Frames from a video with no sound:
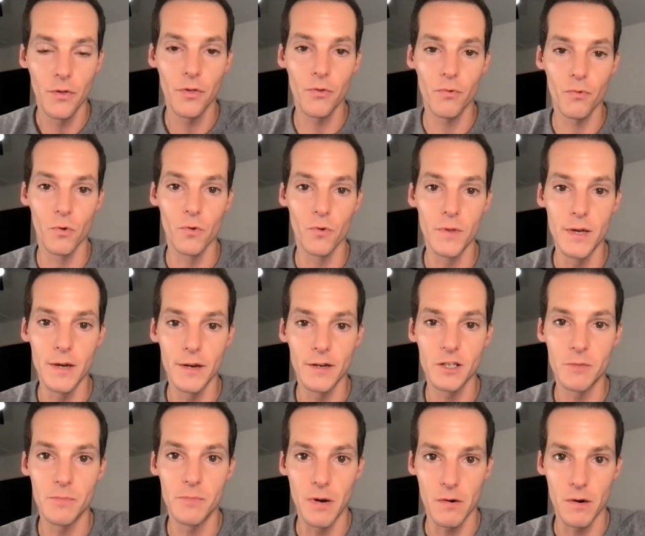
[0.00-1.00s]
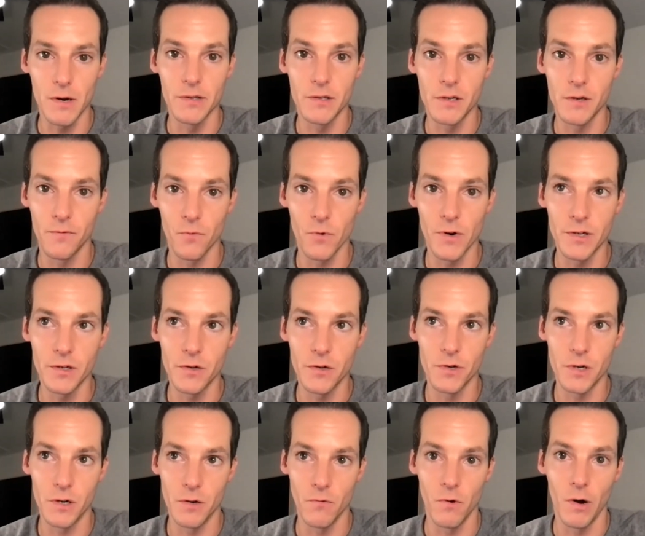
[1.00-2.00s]
through the experience of
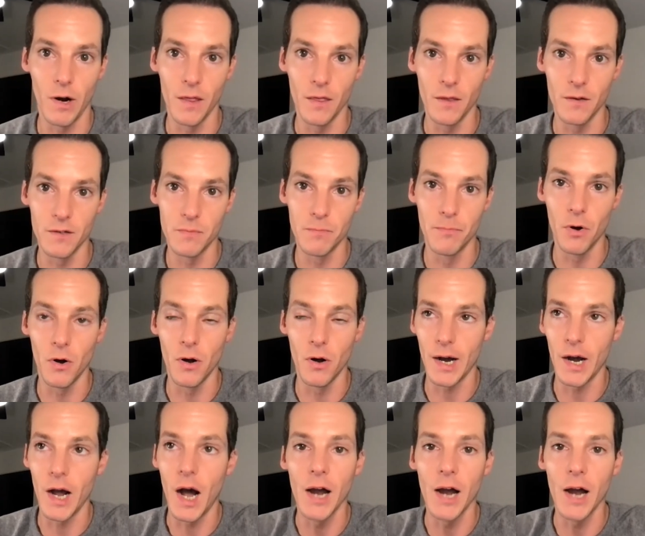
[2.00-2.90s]
research and writing this book, I,